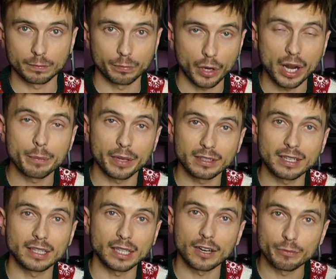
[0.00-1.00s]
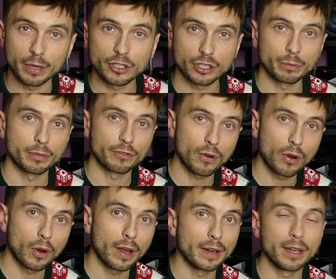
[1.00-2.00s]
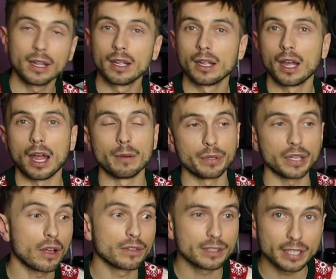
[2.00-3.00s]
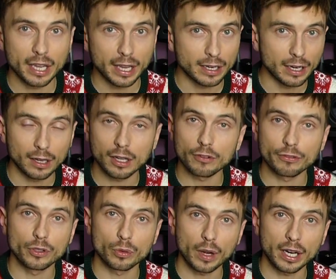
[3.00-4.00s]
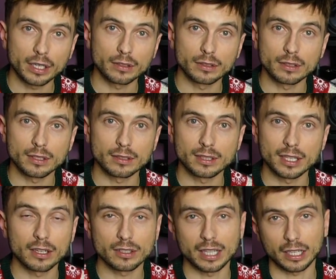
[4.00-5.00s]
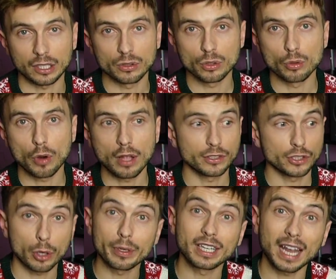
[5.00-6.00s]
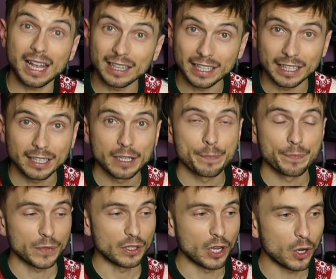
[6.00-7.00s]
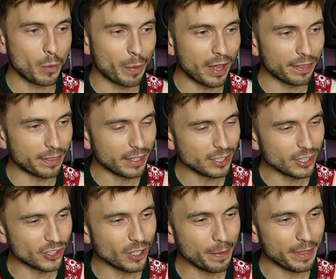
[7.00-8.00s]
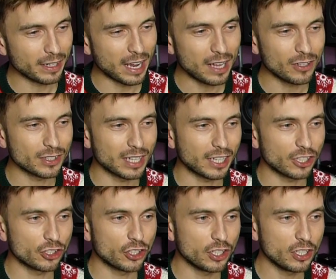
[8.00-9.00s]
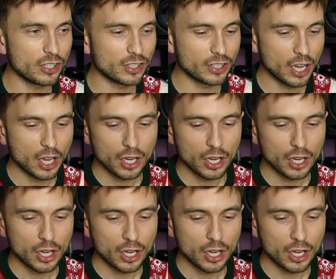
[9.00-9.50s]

Brian McKnight that I've mentioned before, and Beyonce, and a lot of great singers that can do runs, Tori Kelly, you know, but this is something else. Like she